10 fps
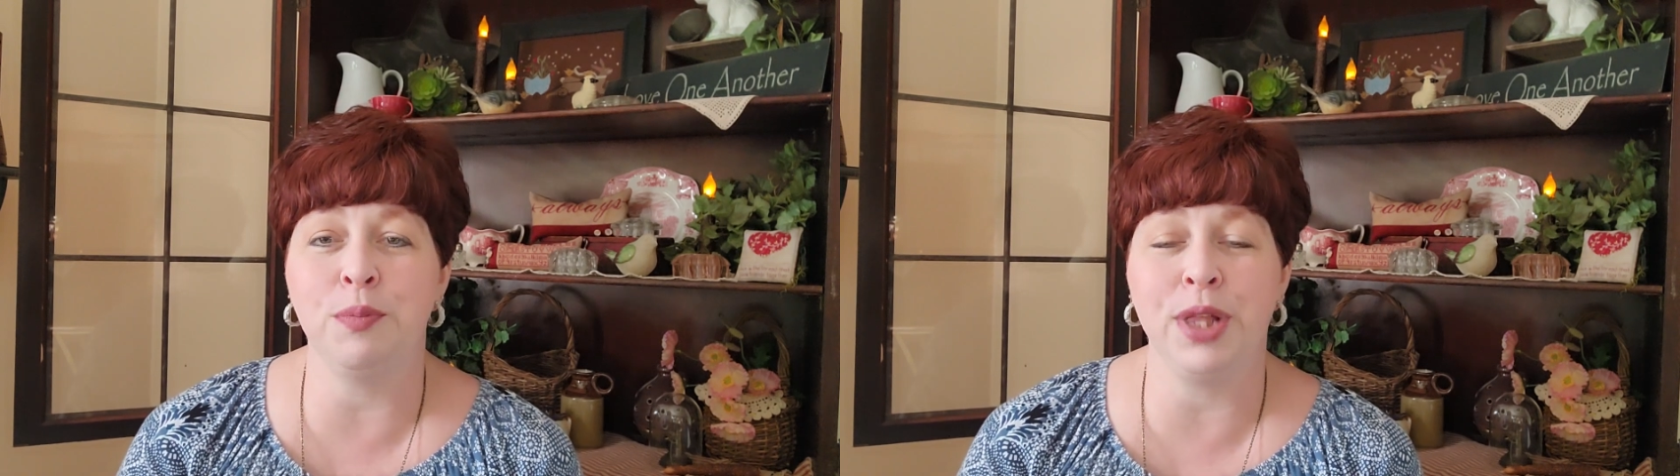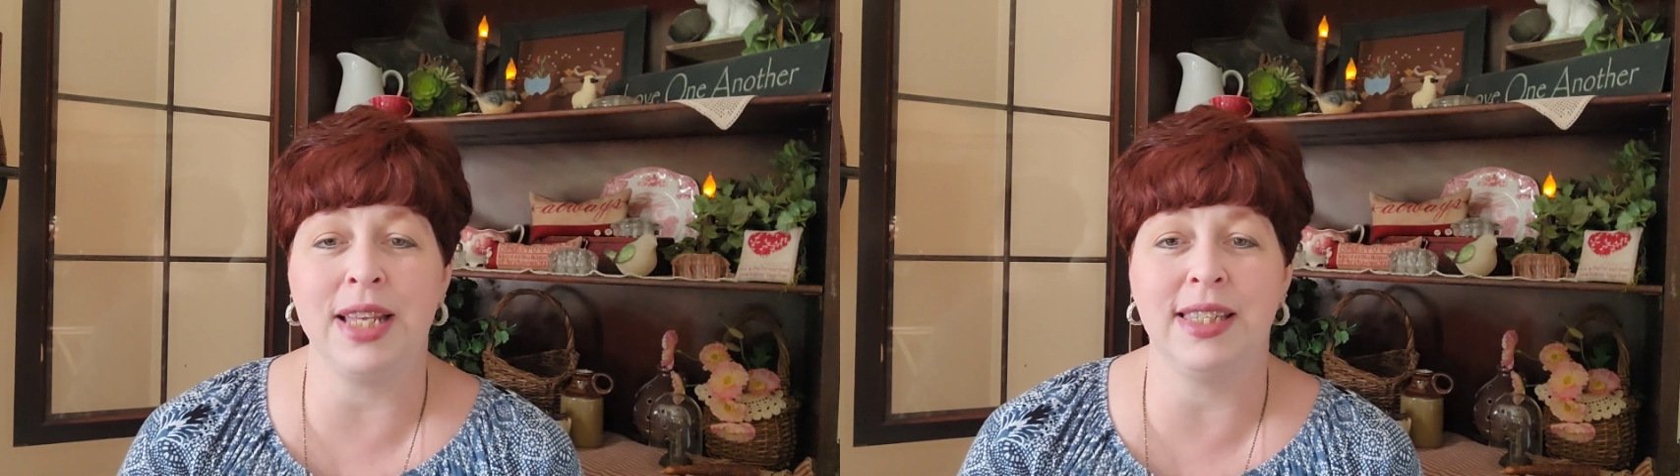a
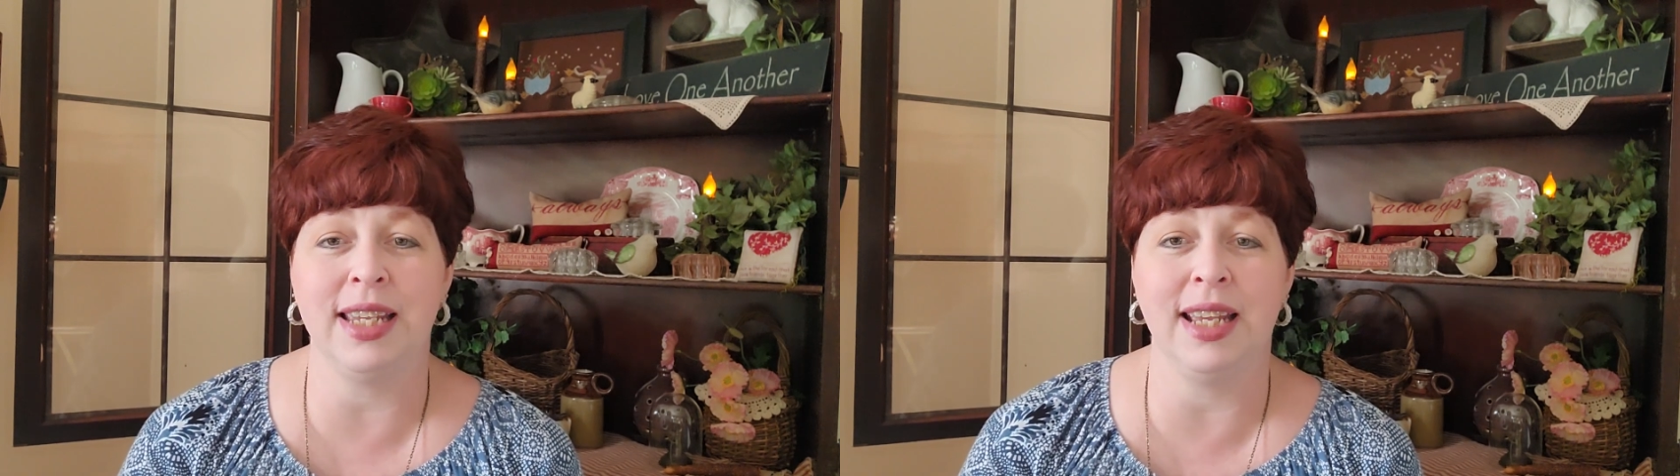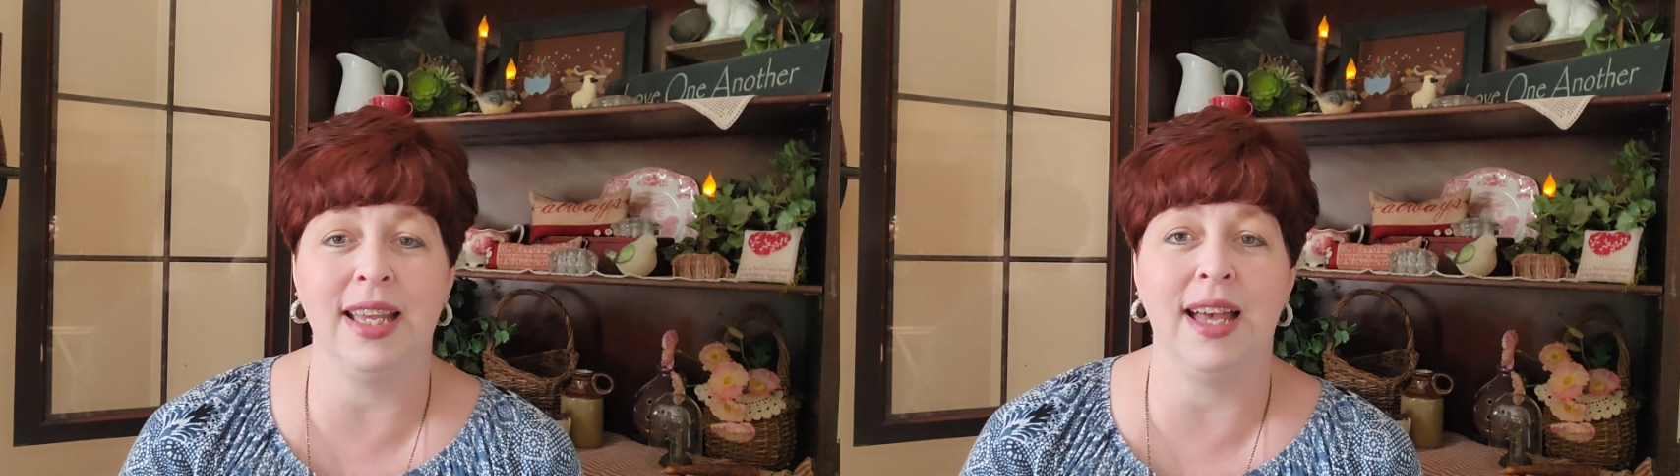
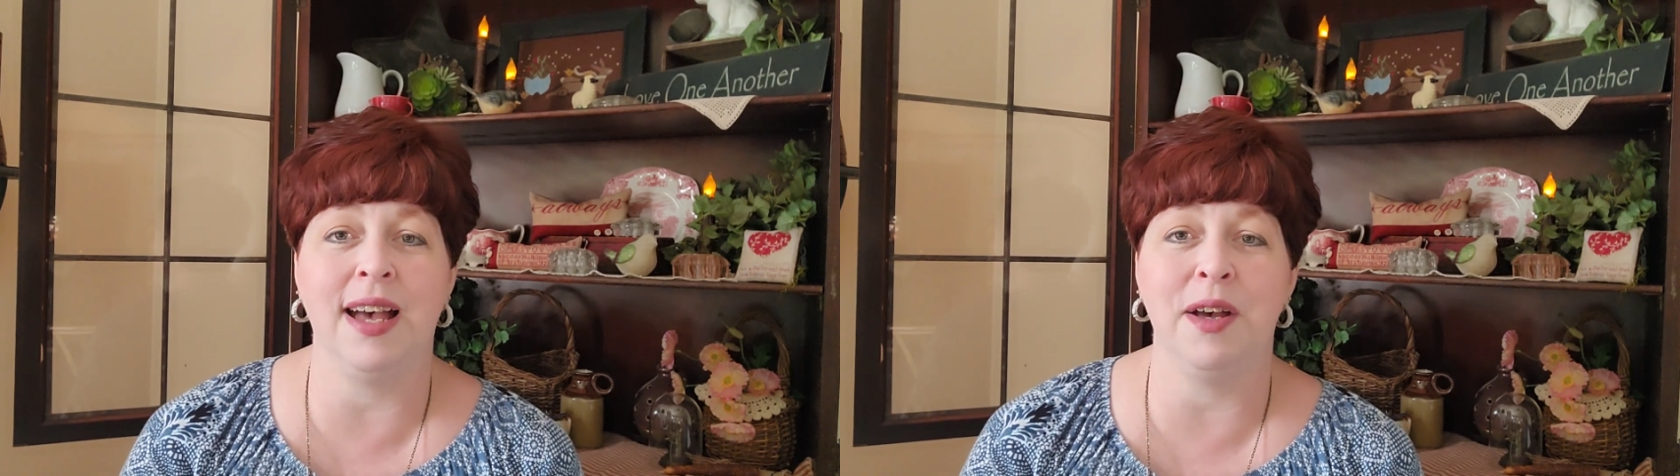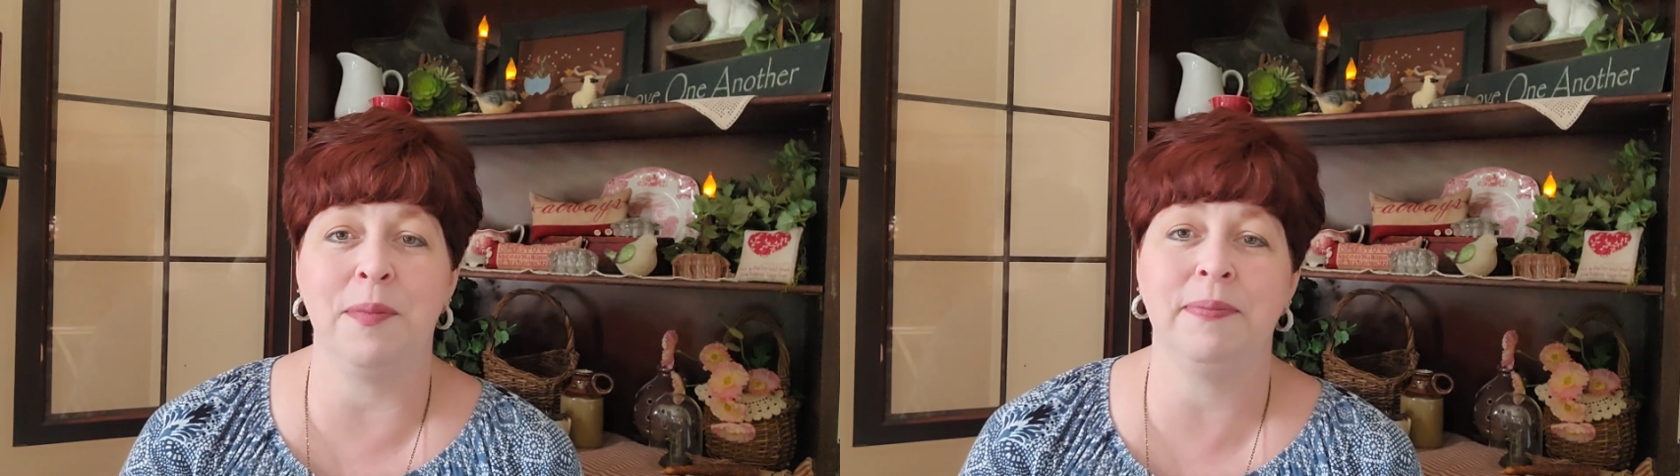blessing.
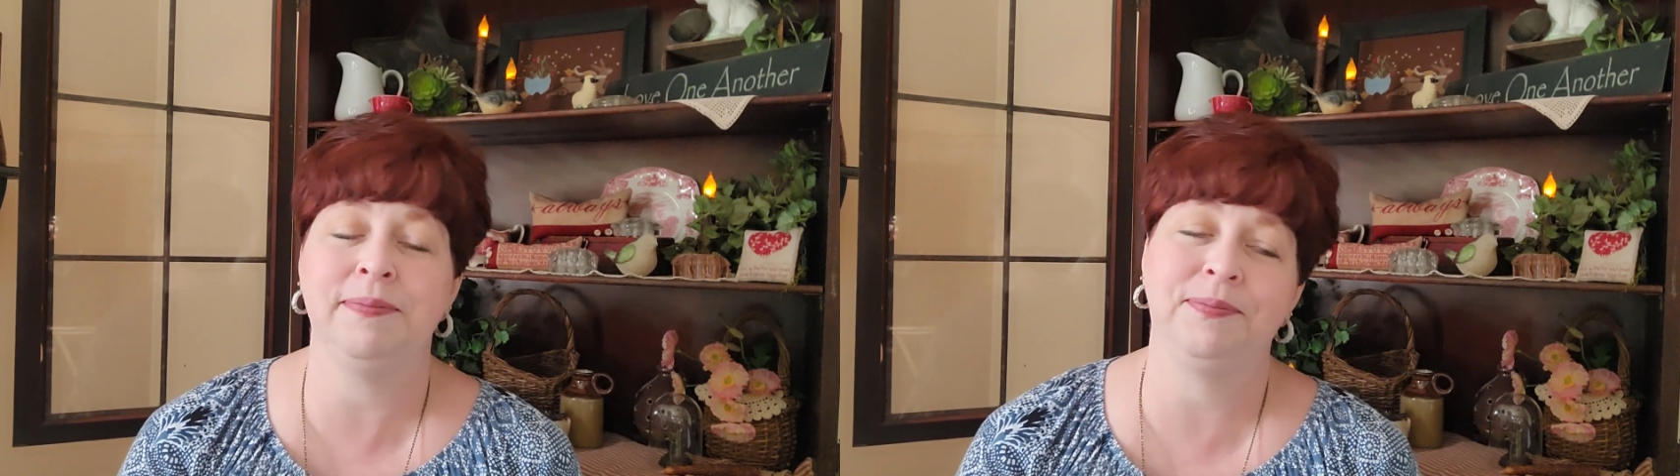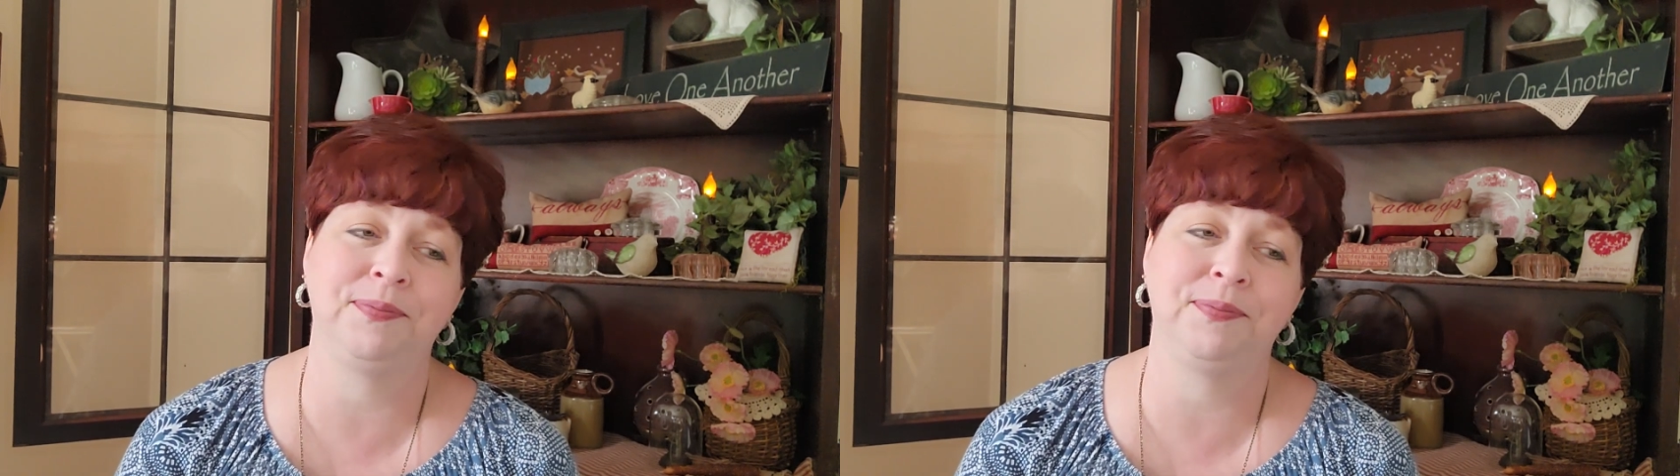And